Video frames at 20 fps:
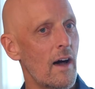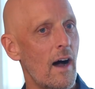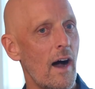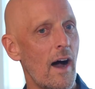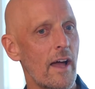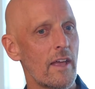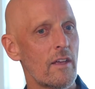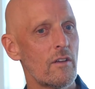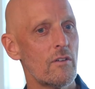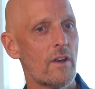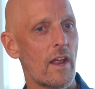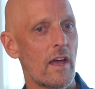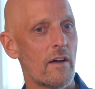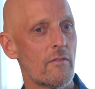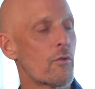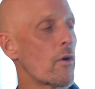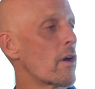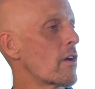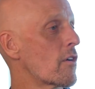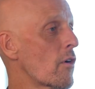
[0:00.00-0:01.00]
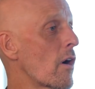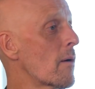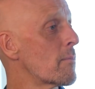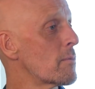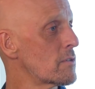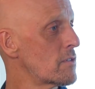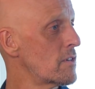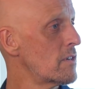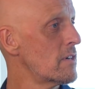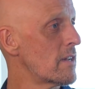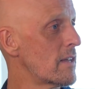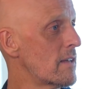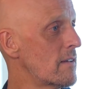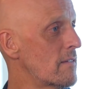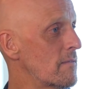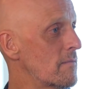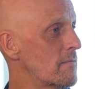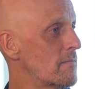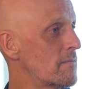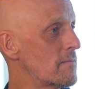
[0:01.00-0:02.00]
I could have greater opportunity?
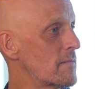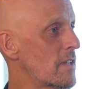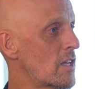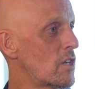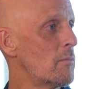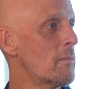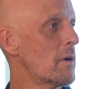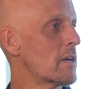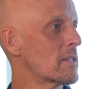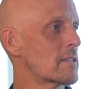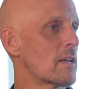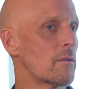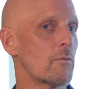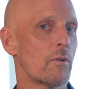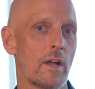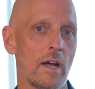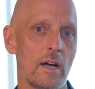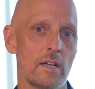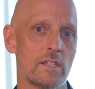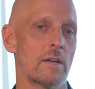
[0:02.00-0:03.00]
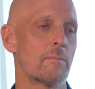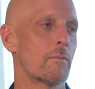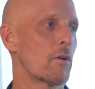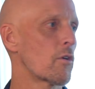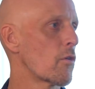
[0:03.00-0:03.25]
And you might say, well, gosh, I'm a